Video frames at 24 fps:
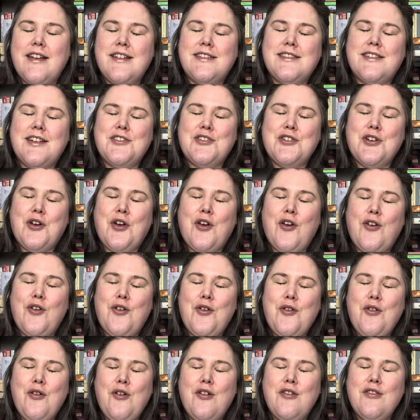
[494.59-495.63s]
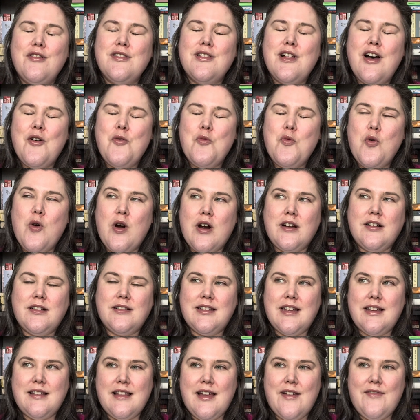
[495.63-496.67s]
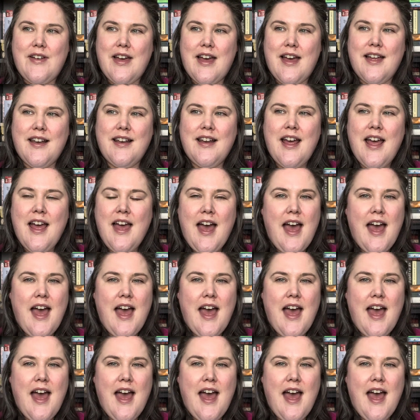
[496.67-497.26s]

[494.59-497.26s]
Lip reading: It's such a cool world they live in.